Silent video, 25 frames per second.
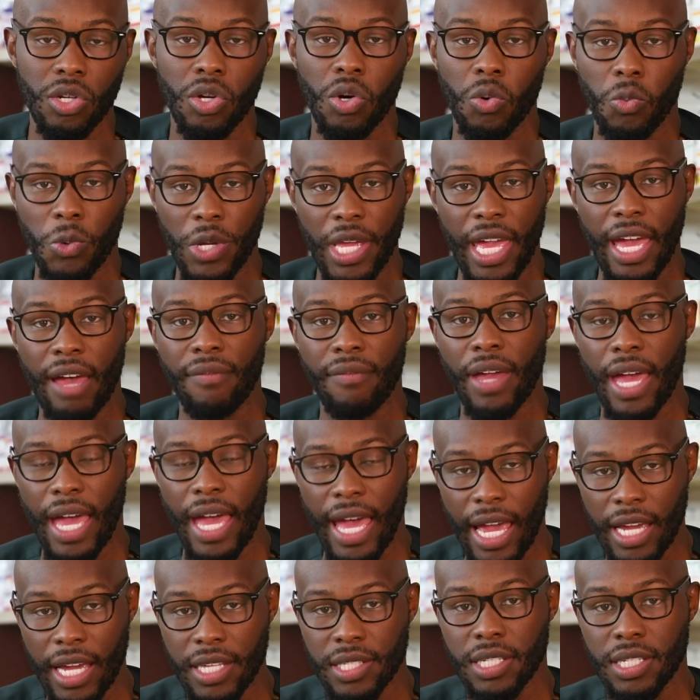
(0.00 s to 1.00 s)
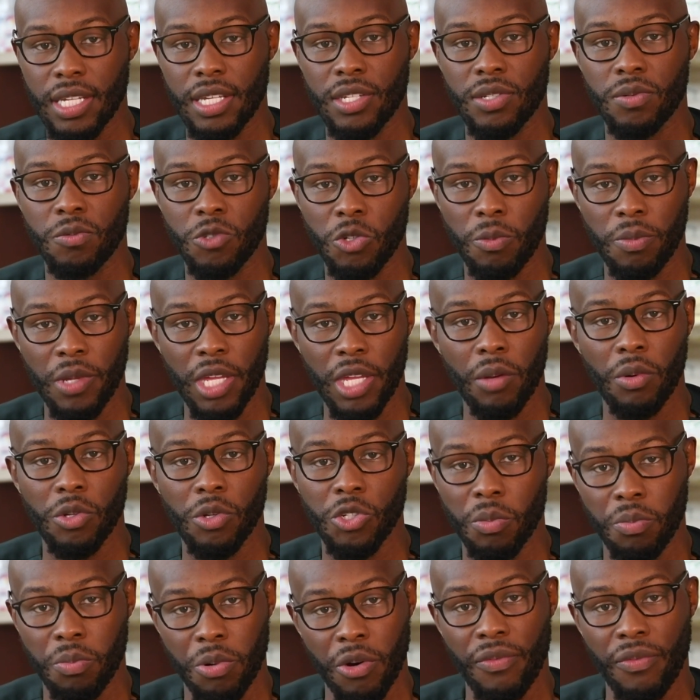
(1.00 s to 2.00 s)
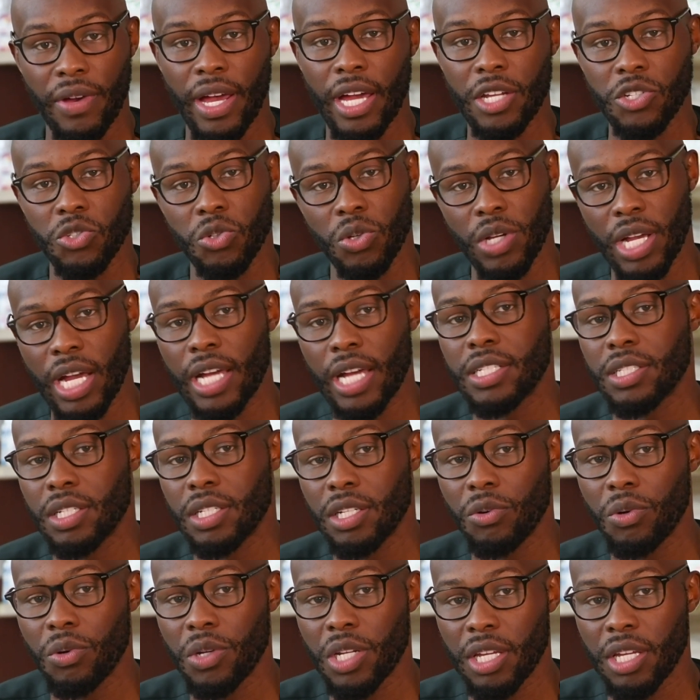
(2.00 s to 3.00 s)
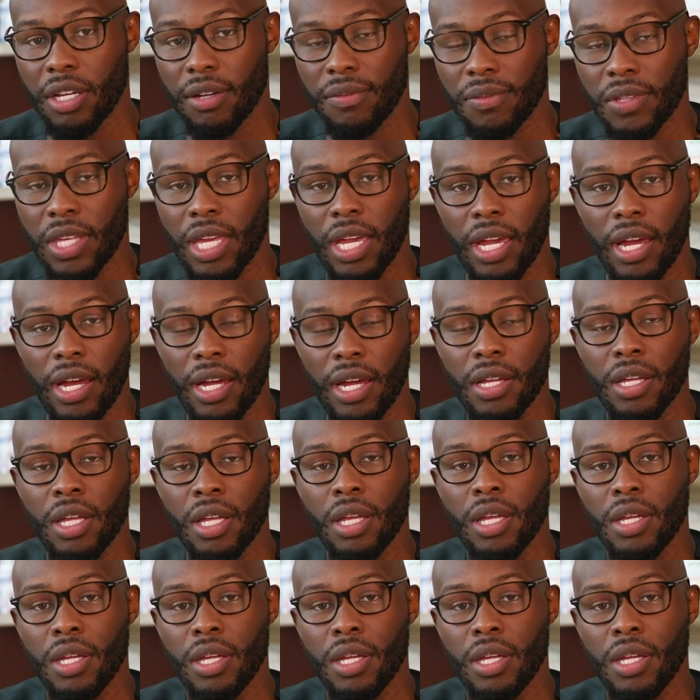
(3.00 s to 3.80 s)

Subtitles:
we have access to be able to provide you continuity of care.